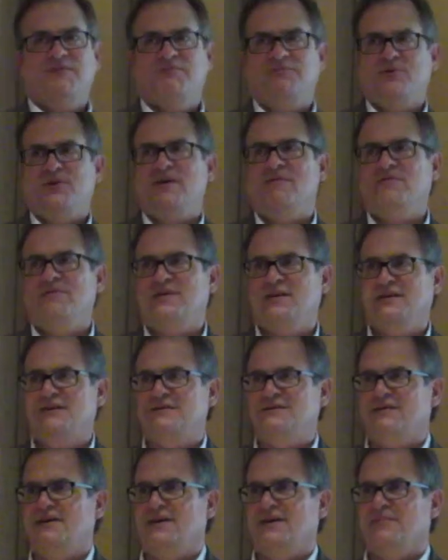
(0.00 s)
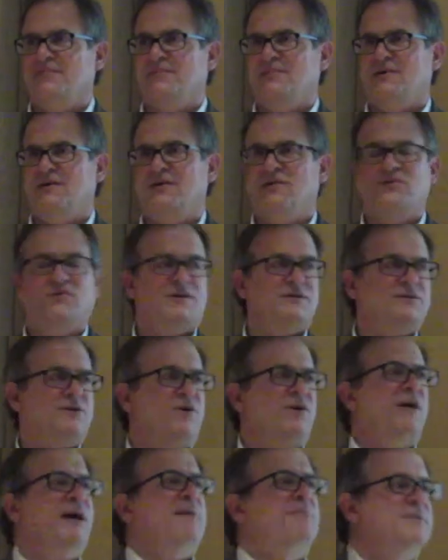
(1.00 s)
you have to put everything in time.
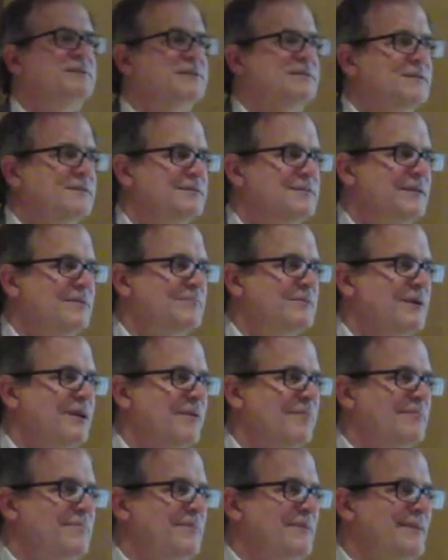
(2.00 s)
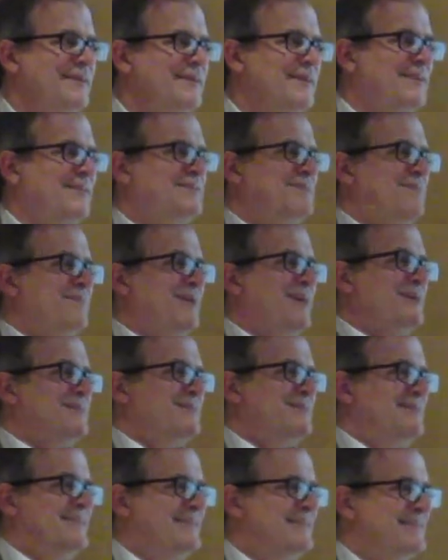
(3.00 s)
Otherwise, it all happens at the same time and
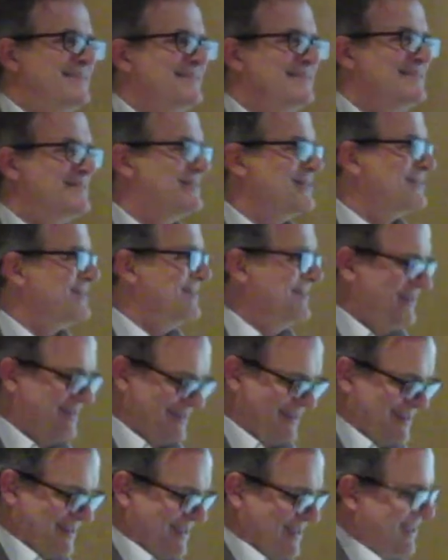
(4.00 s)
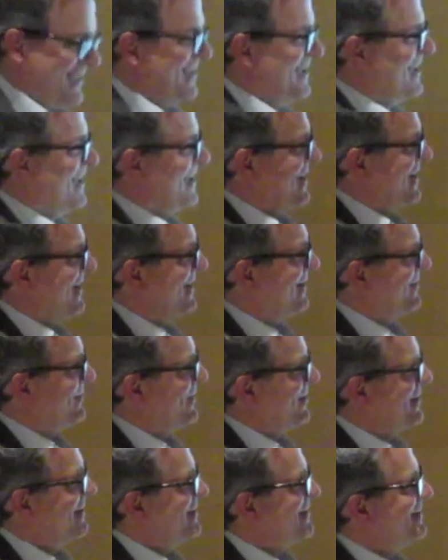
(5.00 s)
it's a mess. So,
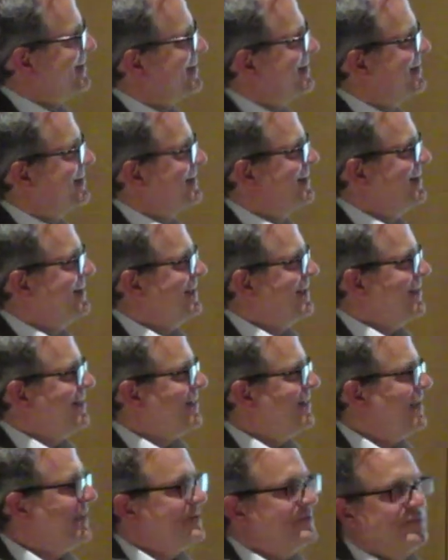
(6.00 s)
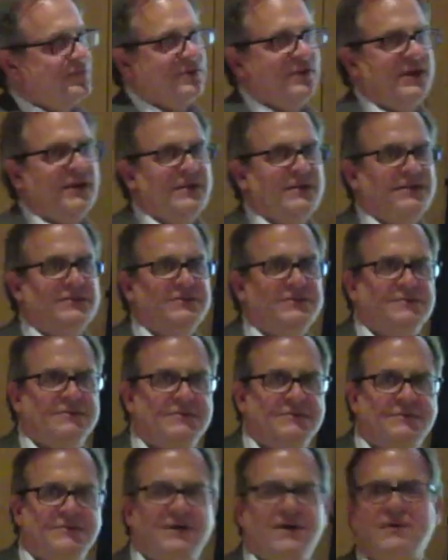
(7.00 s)
anyway, thanks for
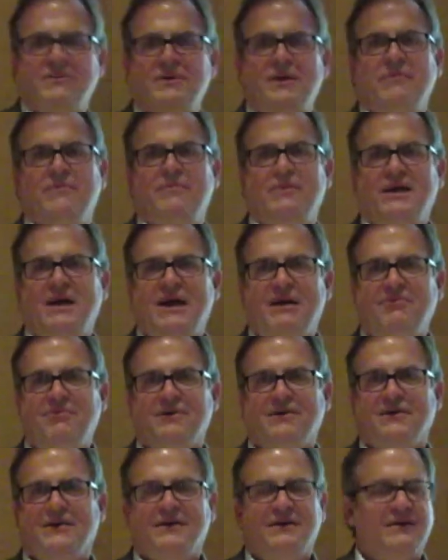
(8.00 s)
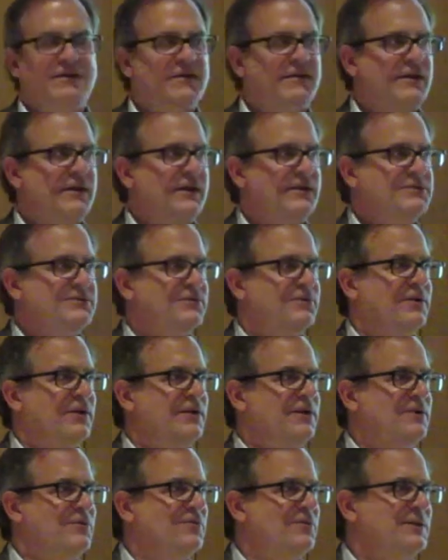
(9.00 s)
letting us come, and I'd be happy to
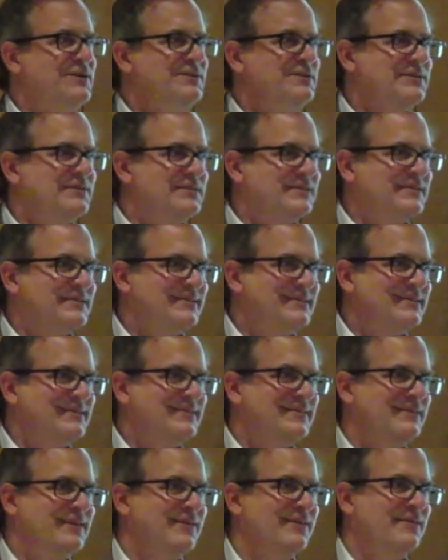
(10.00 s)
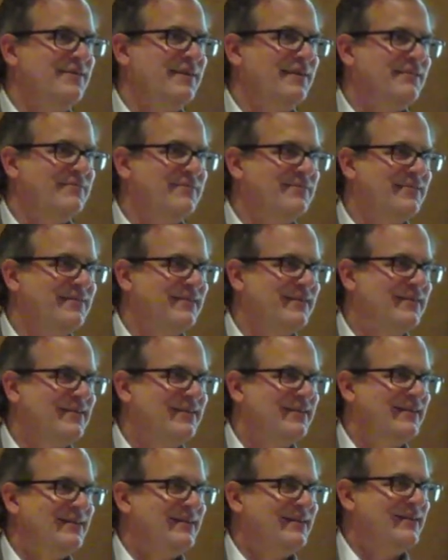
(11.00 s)
answer any questions that you have.
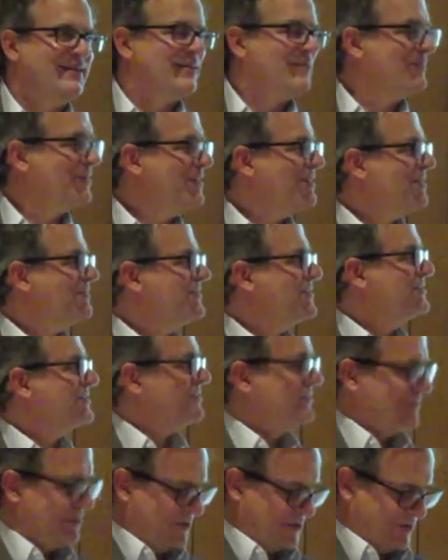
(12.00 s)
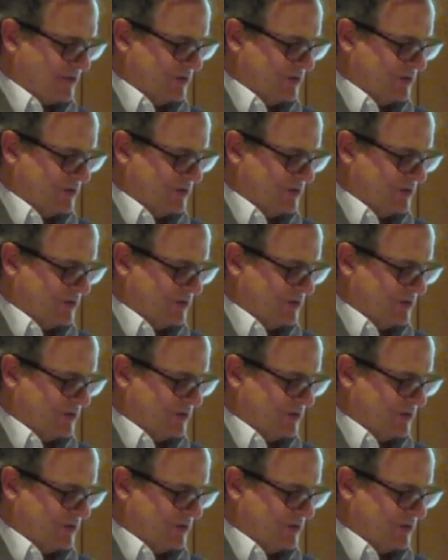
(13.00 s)
We love these